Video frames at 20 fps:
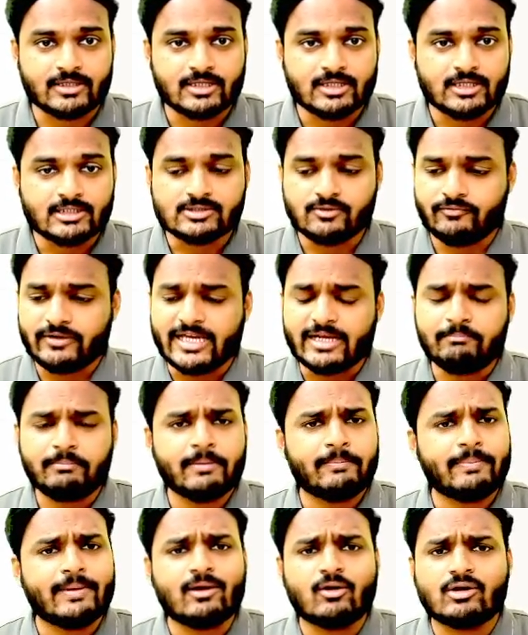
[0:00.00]
So we can
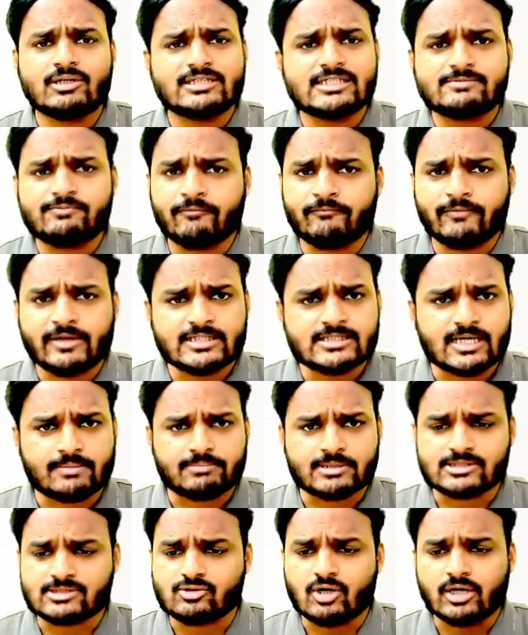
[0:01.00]
prepare all these 15
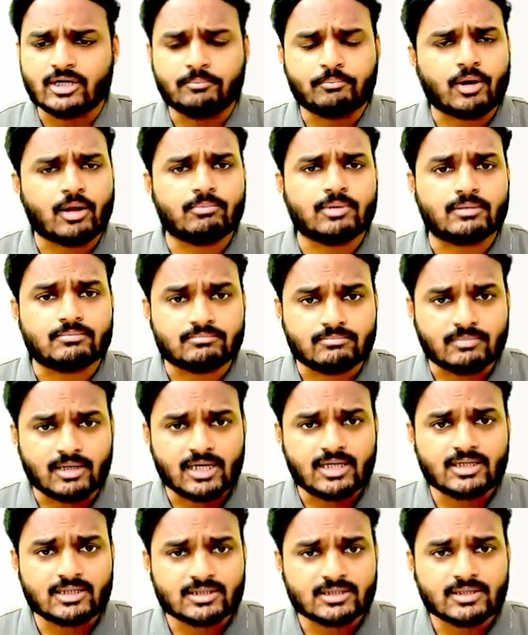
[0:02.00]
chapters, not a problem,
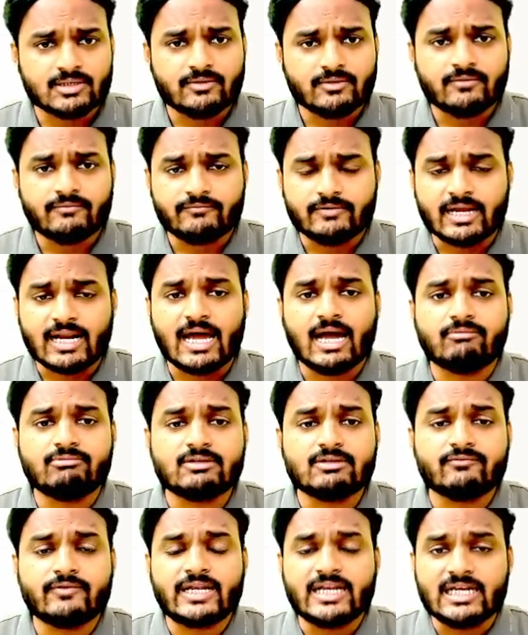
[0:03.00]
but we are
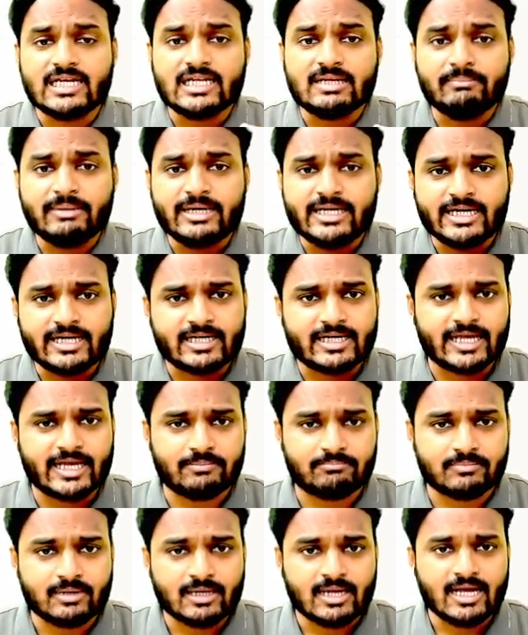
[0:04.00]
having very limited
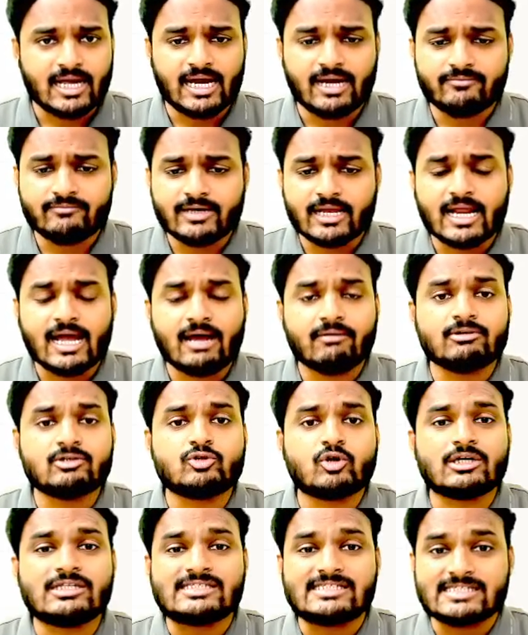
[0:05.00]
time and we are having
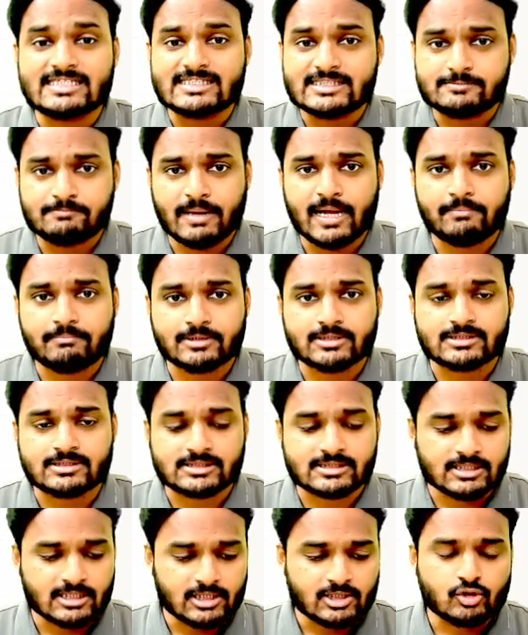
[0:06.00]
total 6
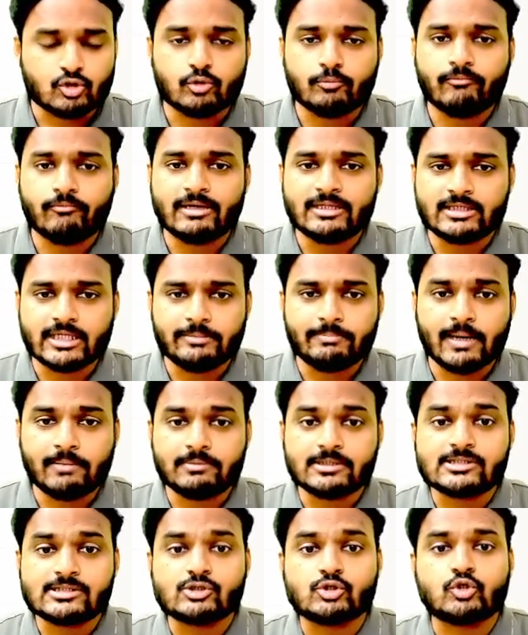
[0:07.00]
papers, group 1 3
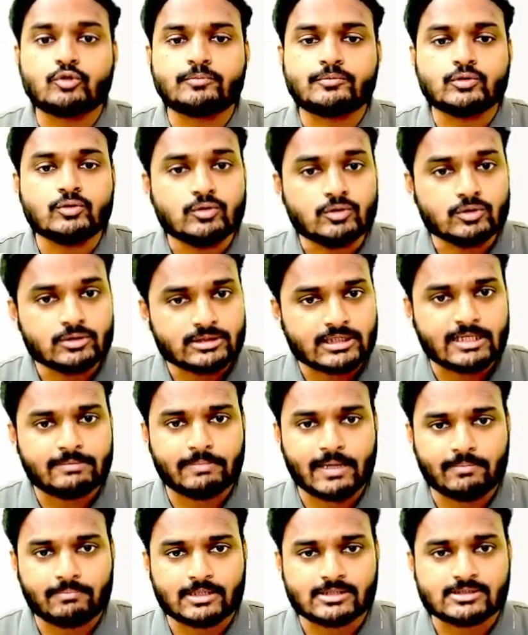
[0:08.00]
papers, group 2 3
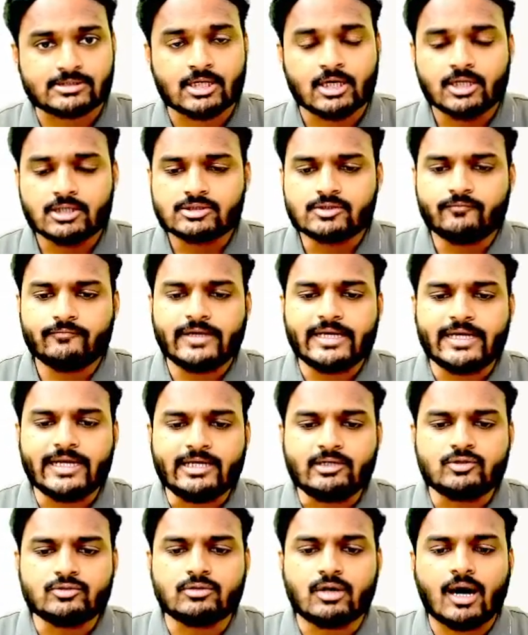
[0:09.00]
papers. So we
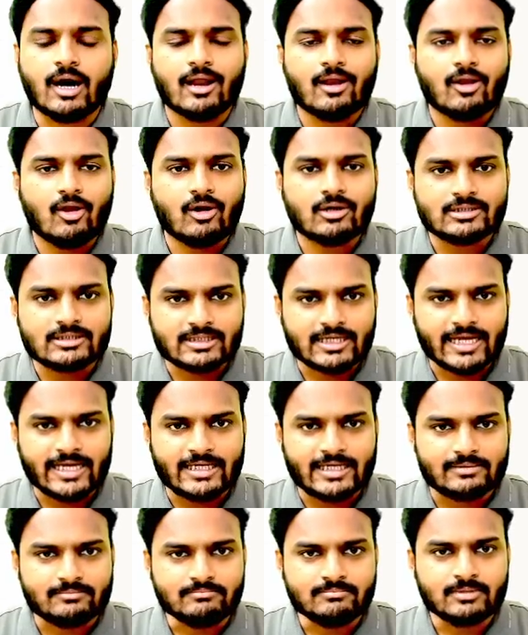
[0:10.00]
need to allot
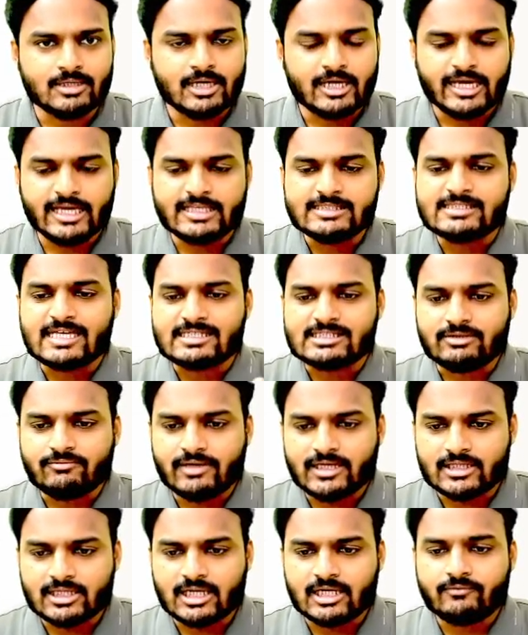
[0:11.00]
time in such a way
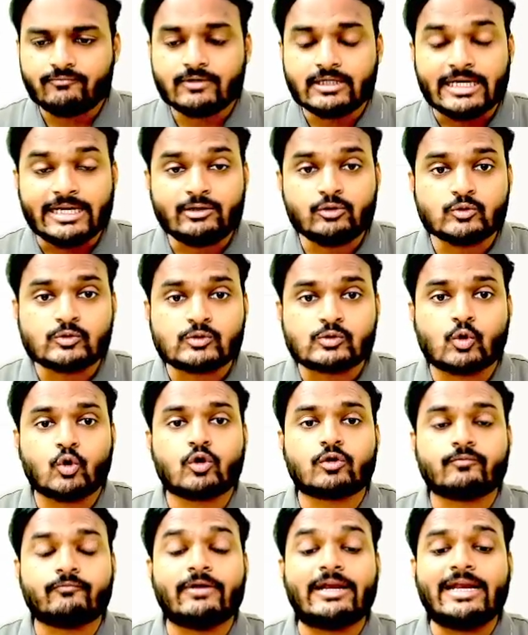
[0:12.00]
that we need to
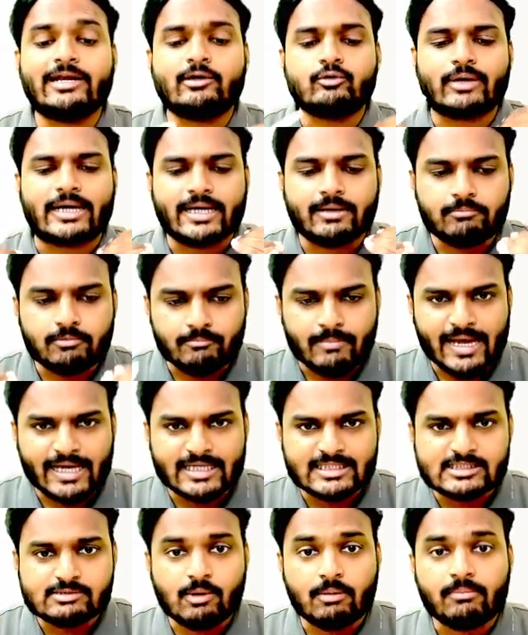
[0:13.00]
score, we need to attempt
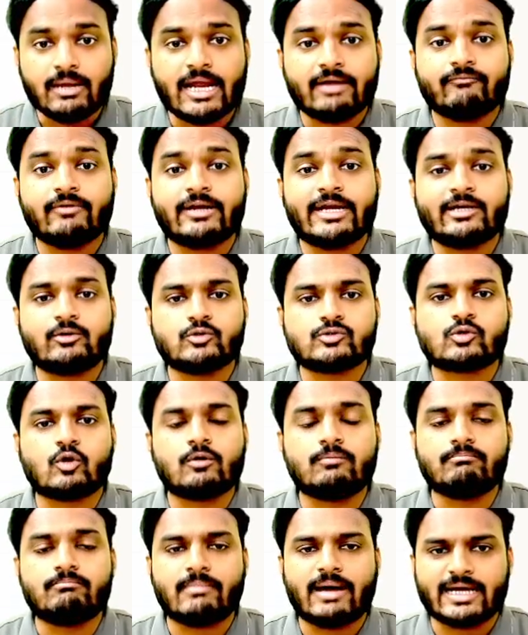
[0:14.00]
maximum and we need to score
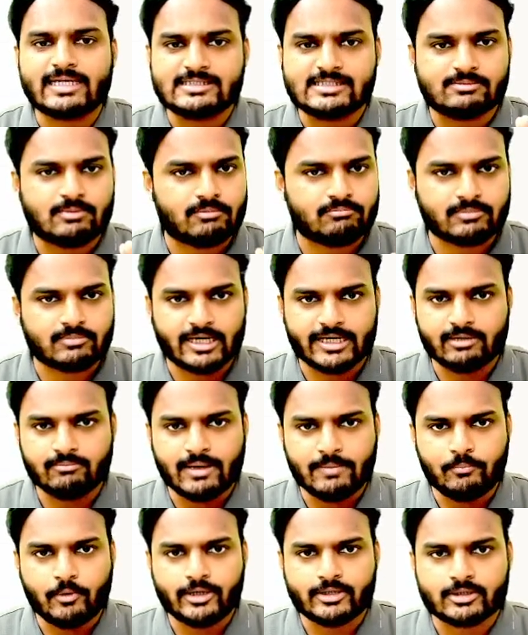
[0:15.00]
maximum. Getting my
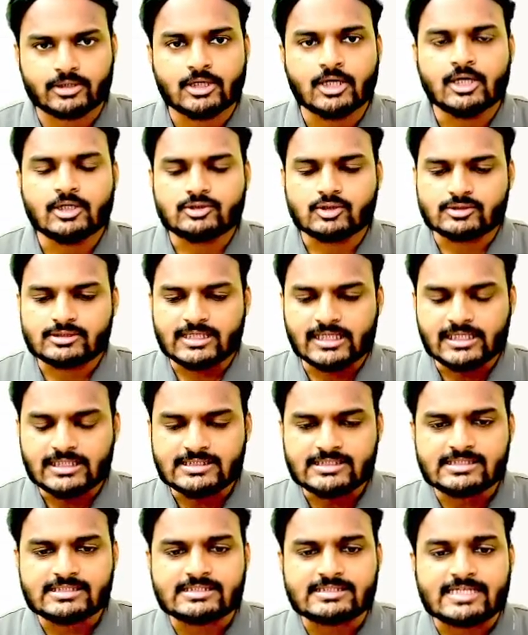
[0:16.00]
point? So
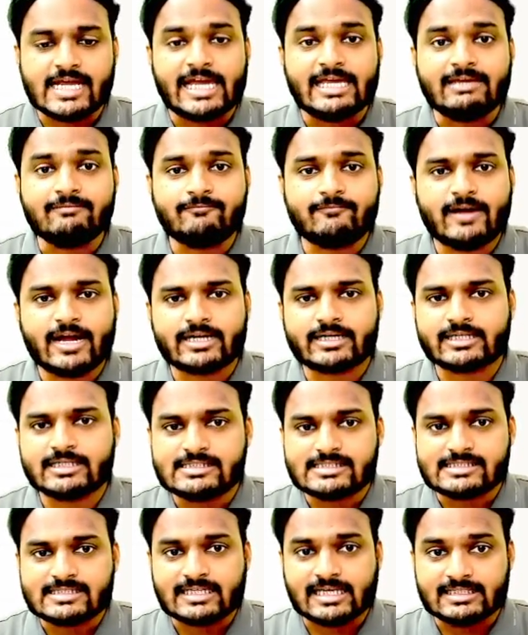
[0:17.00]
since time factor
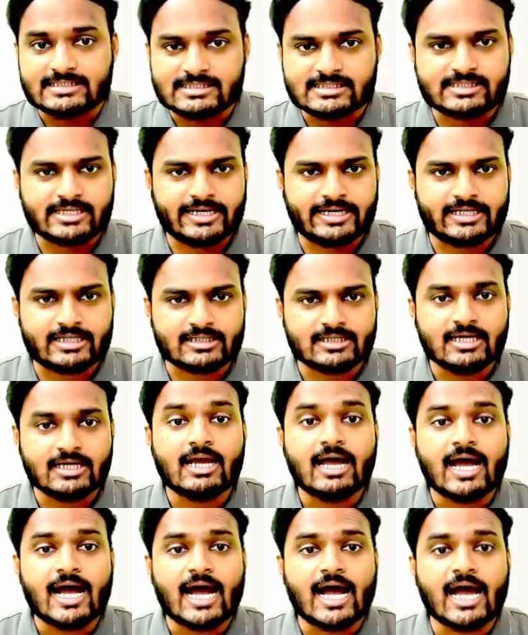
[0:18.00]
is constraint,
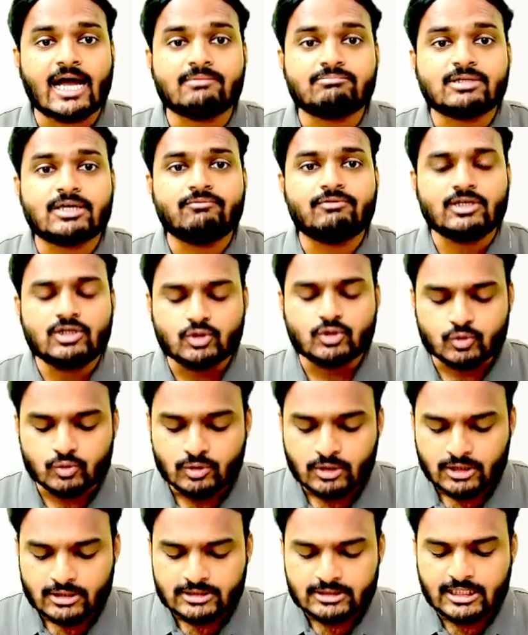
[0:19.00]
I'm giving you
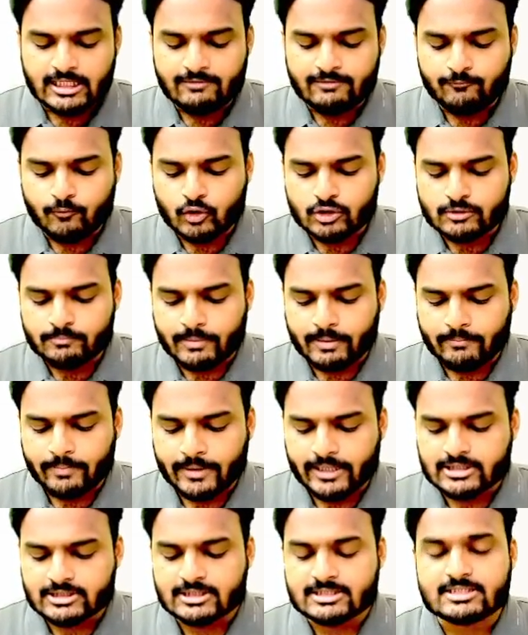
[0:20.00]
3/4
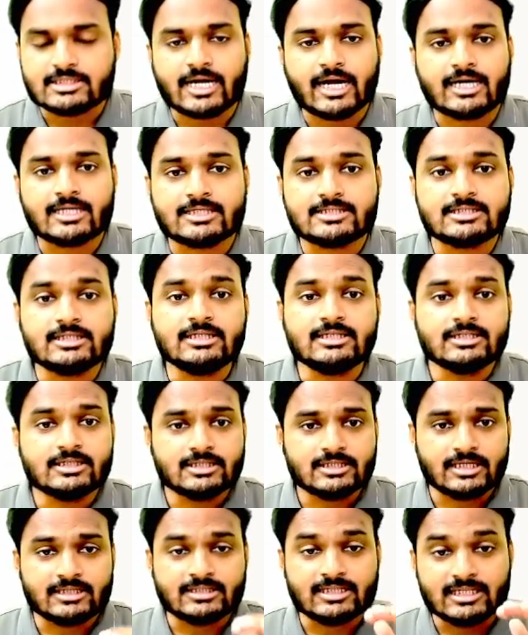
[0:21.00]
preparation strategy
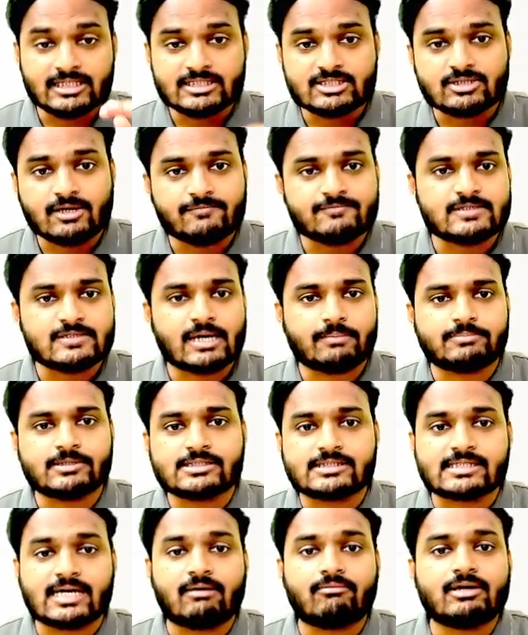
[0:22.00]
and the list of
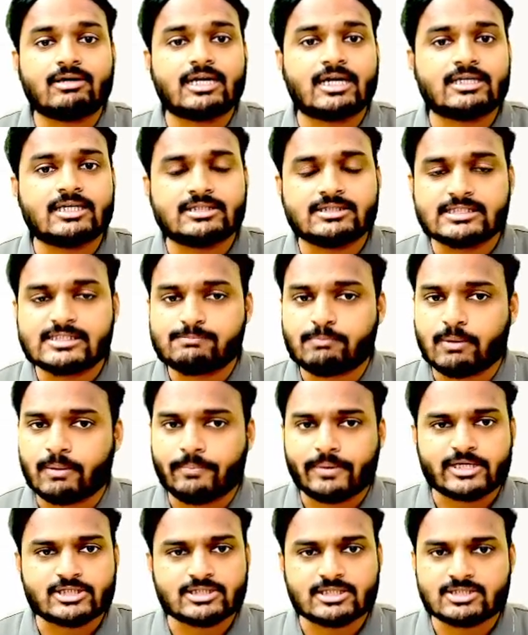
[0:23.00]
chapters covered under this
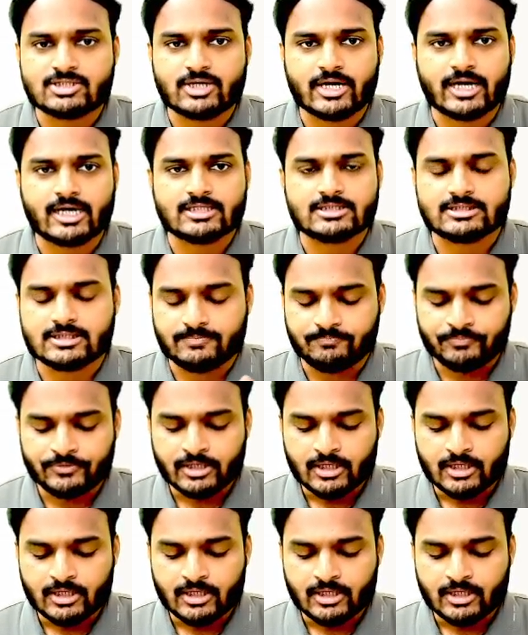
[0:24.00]
preparation strategy.